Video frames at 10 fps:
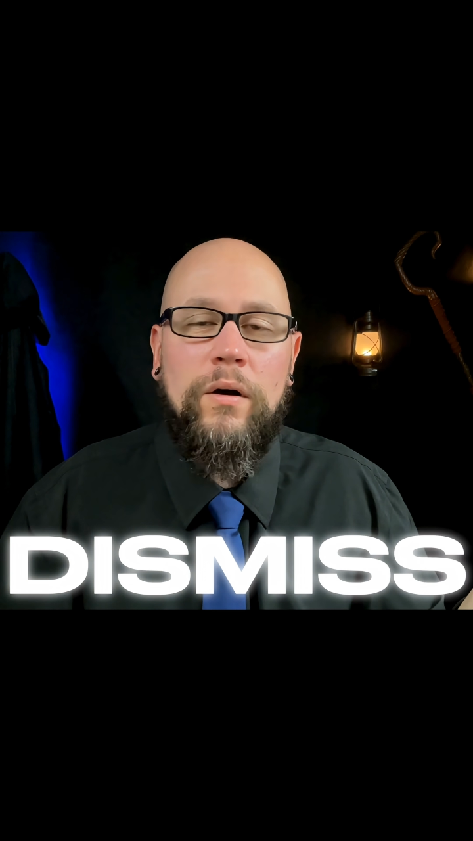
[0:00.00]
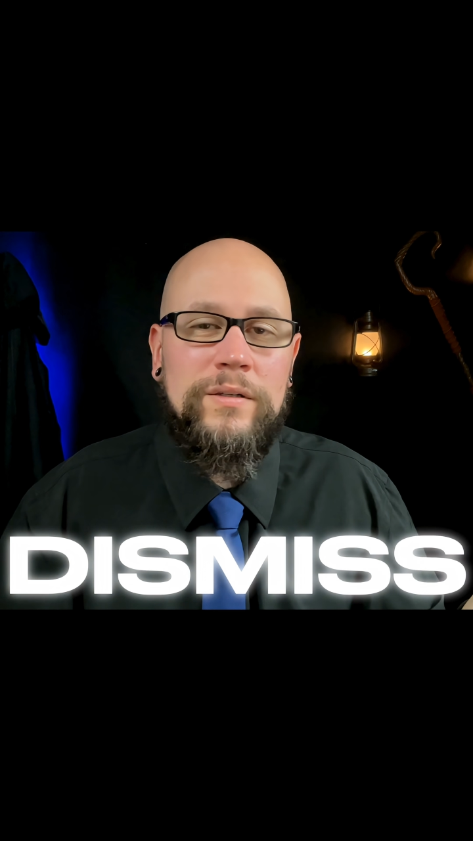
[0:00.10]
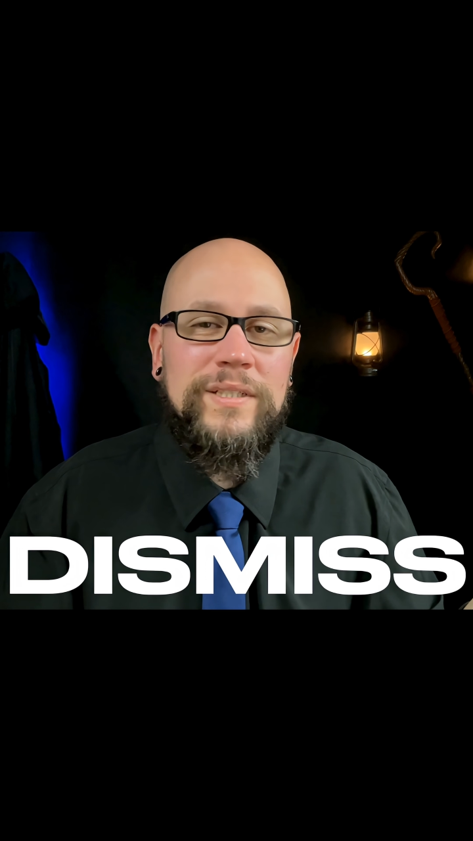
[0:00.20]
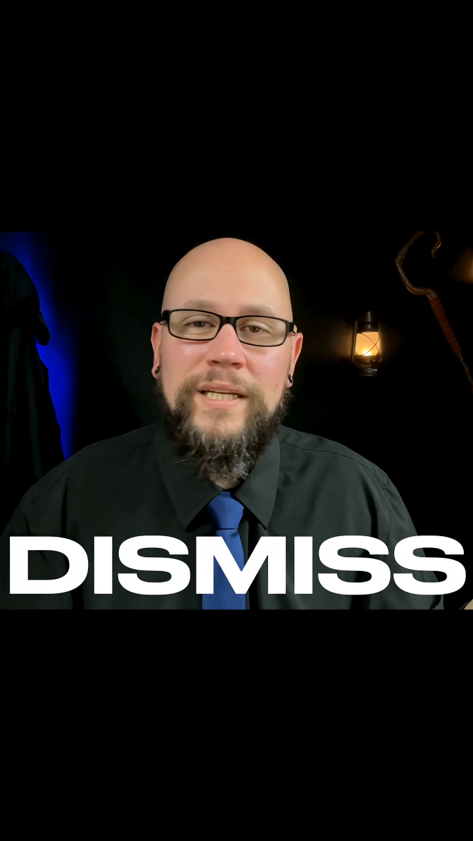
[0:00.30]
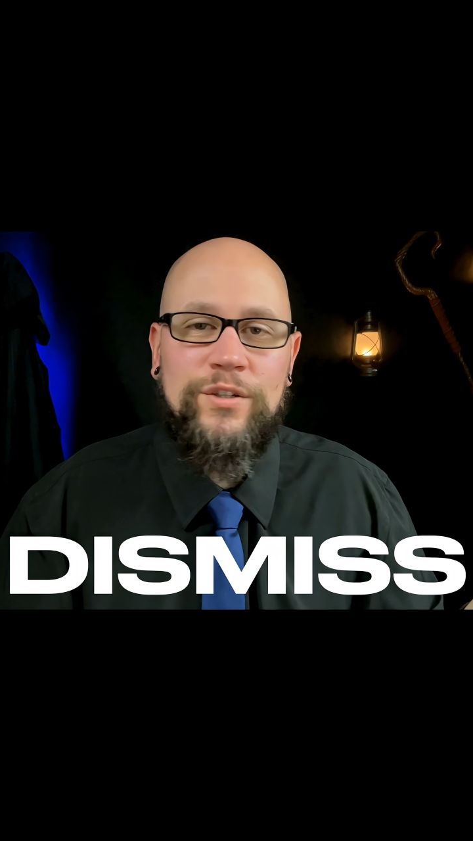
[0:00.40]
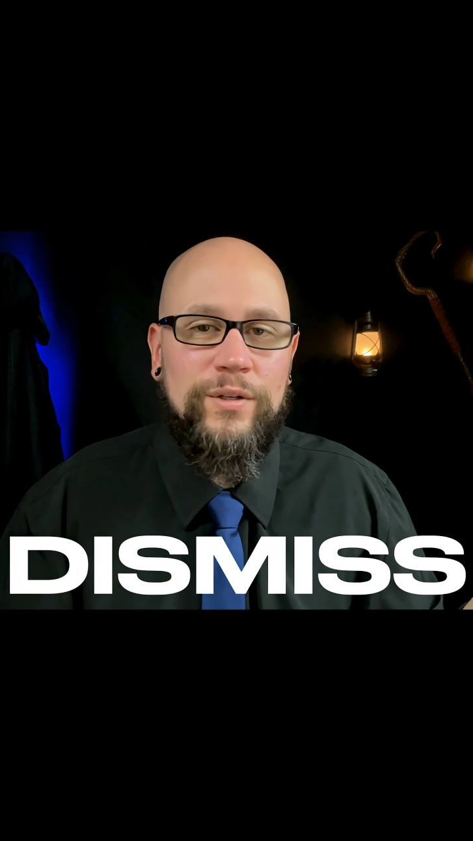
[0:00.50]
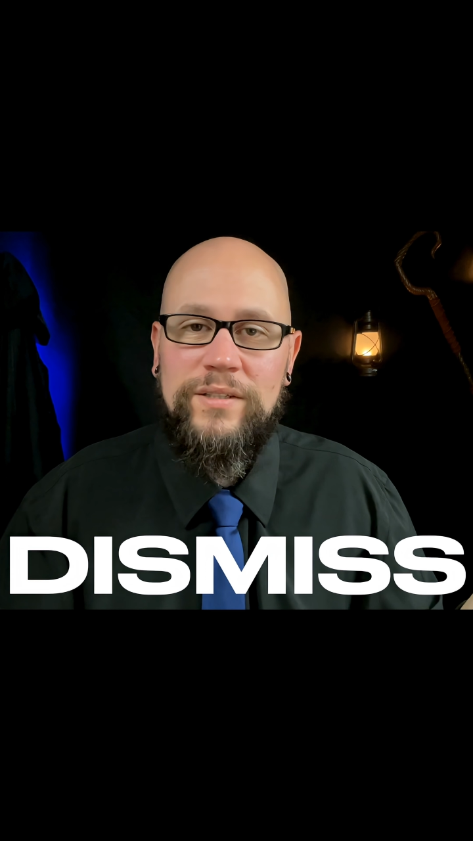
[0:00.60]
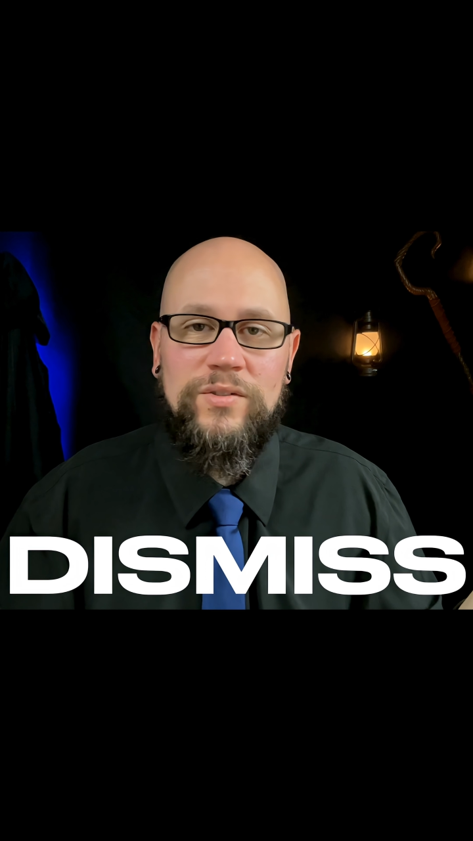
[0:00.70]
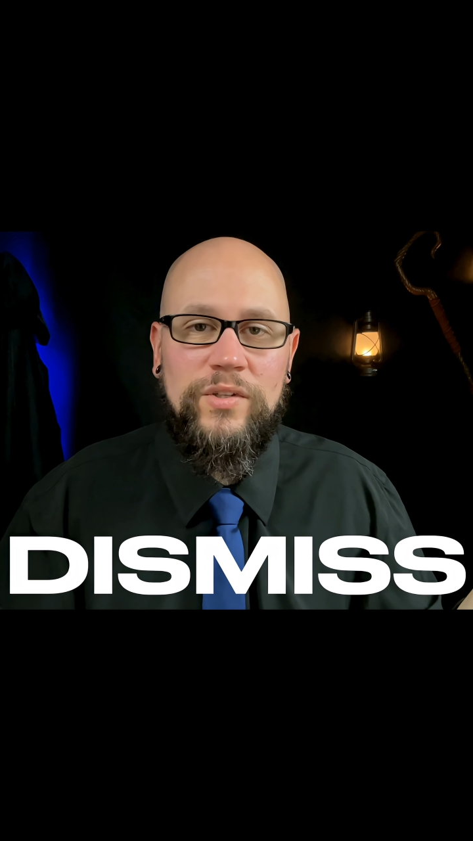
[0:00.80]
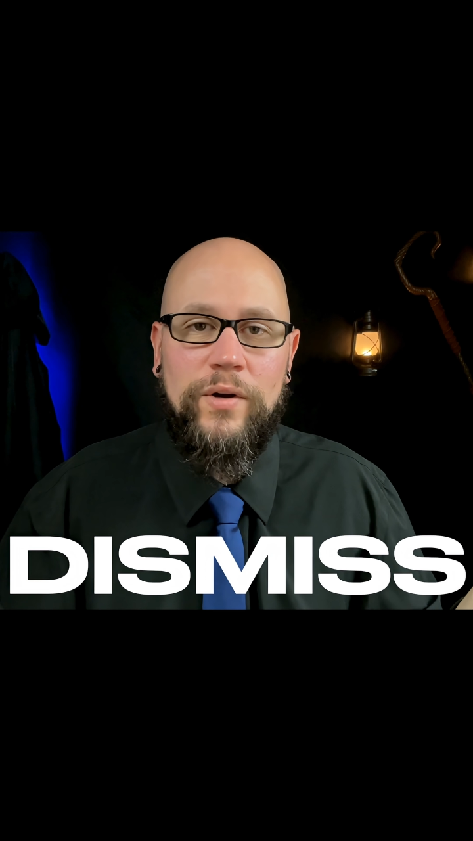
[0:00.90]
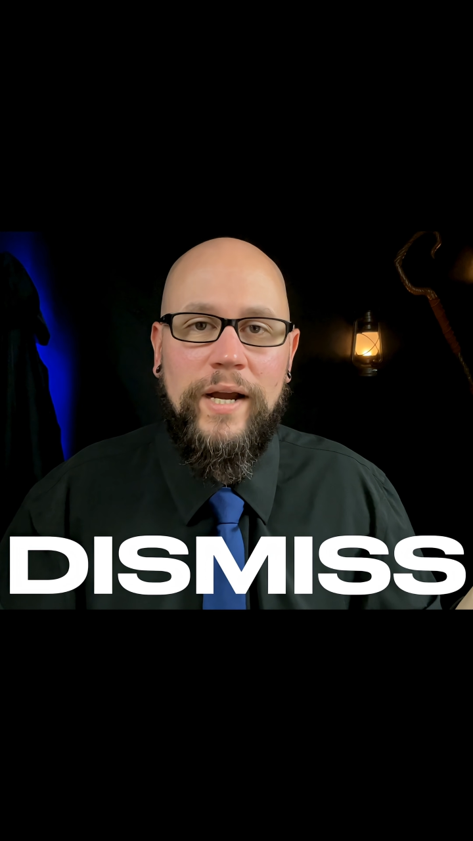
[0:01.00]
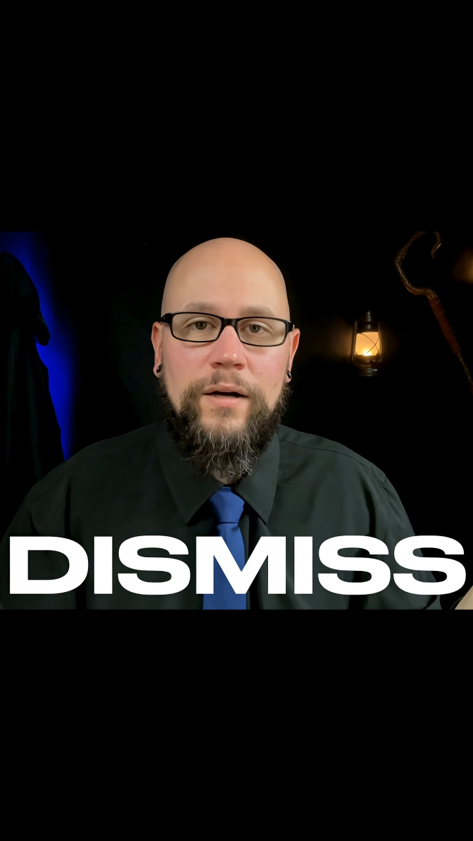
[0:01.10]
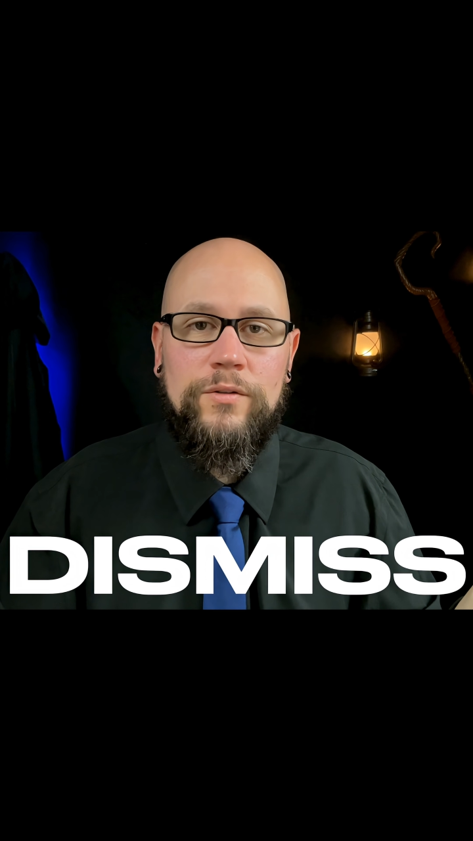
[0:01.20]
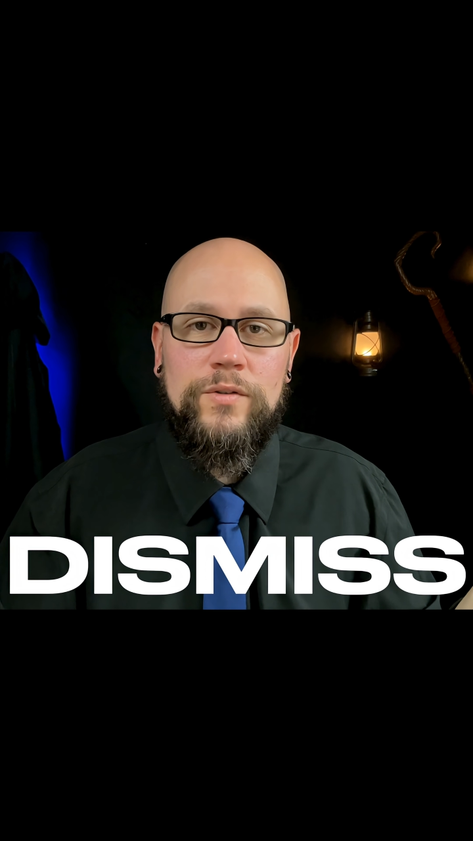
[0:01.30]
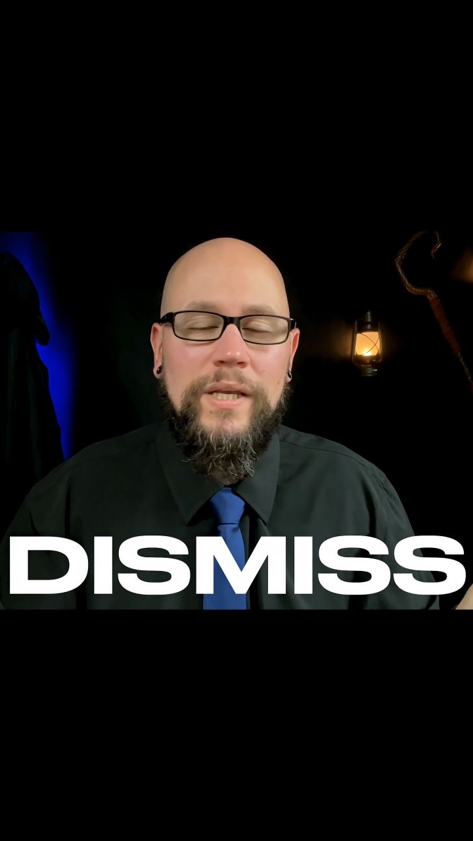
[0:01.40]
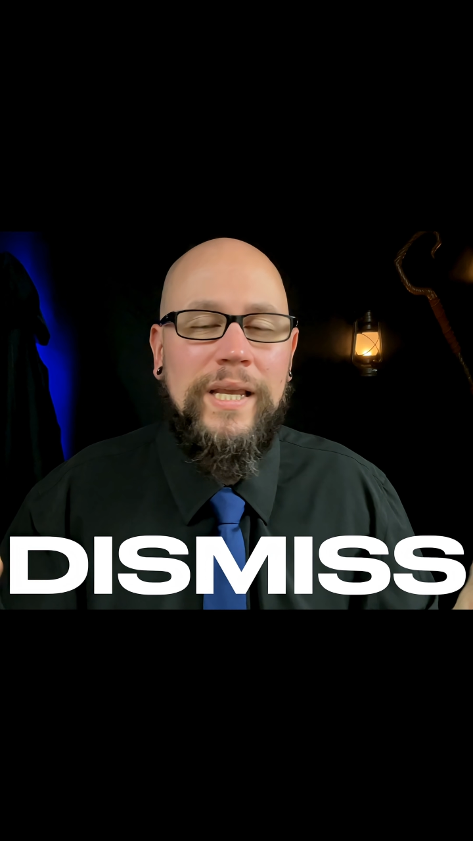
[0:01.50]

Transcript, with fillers: aren't any cookies in your house.